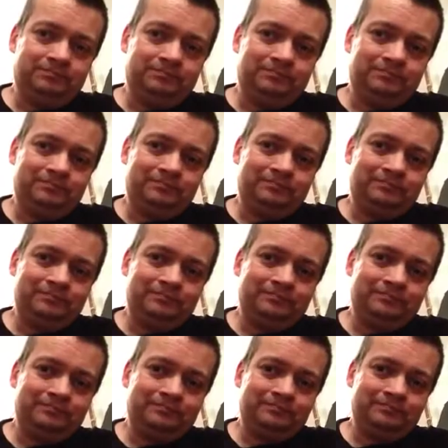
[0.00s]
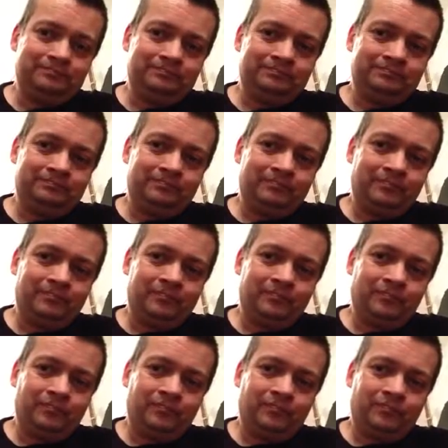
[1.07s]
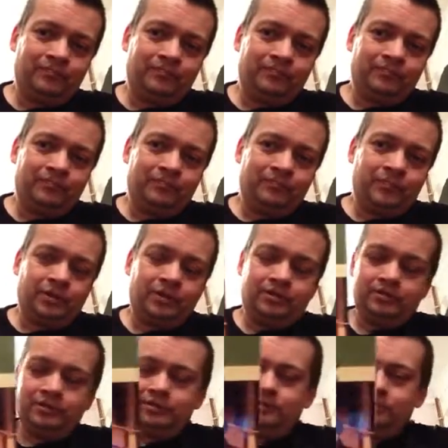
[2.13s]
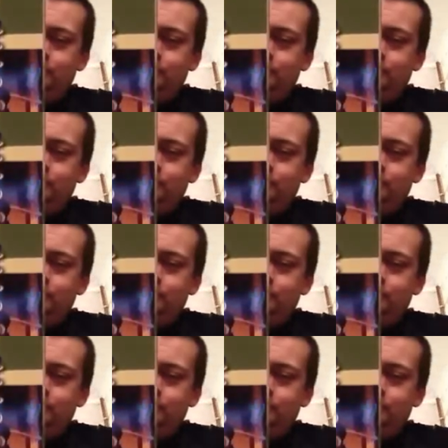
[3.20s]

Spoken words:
Nobody speaks.